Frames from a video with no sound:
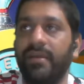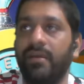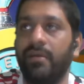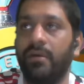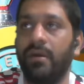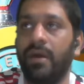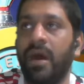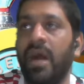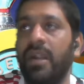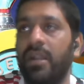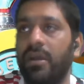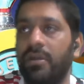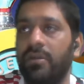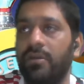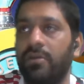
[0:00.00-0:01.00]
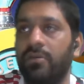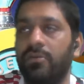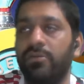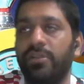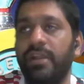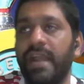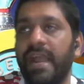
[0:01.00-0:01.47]
Hard luck
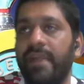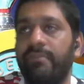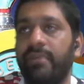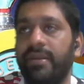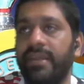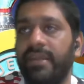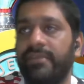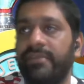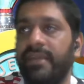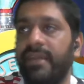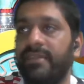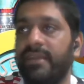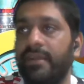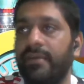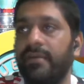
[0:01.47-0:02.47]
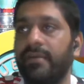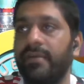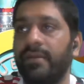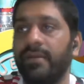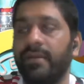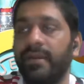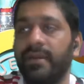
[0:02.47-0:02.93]
to the lad, but yes, I think
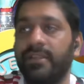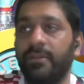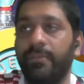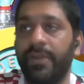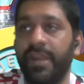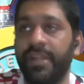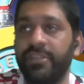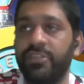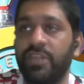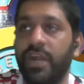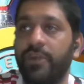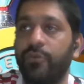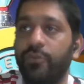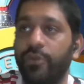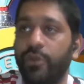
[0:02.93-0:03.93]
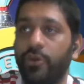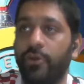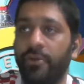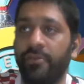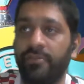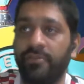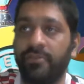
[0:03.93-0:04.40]
it's a brilliant start to the
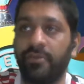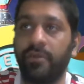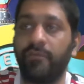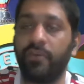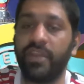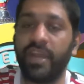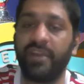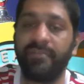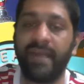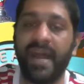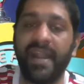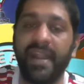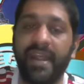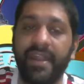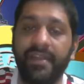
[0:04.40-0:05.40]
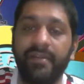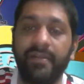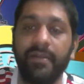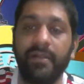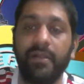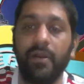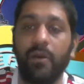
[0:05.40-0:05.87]
Euros for young man, and
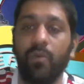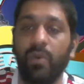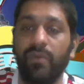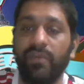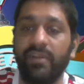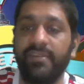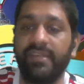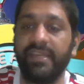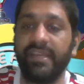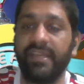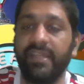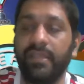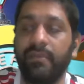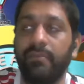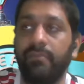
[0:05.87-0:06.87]
we will see